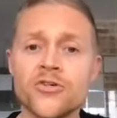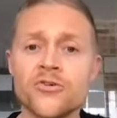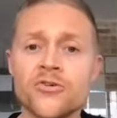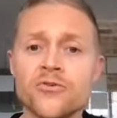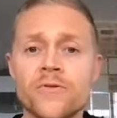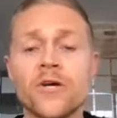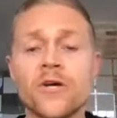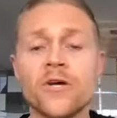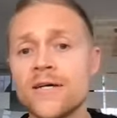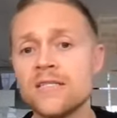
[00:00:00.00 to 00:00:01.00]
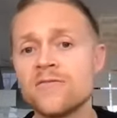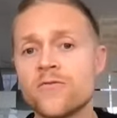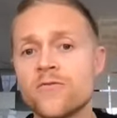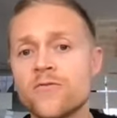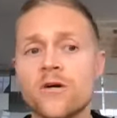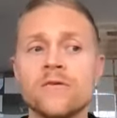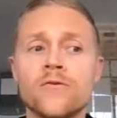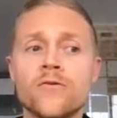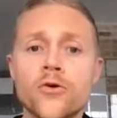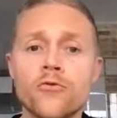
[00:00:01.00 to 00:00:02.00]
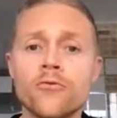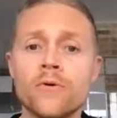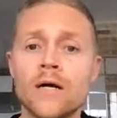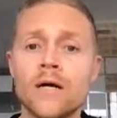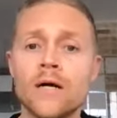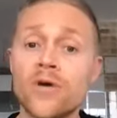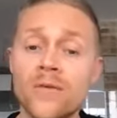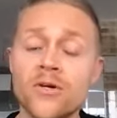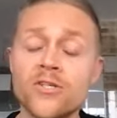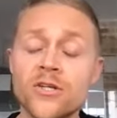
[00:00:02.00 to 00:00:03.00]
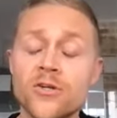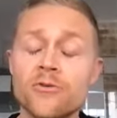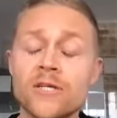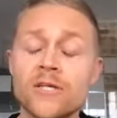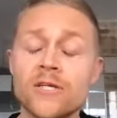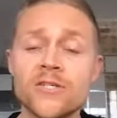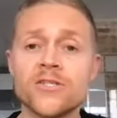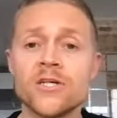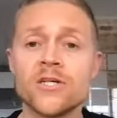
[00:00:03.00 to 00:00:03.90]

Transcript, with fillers: to, to the audience for new uh, newcomers and new listeners.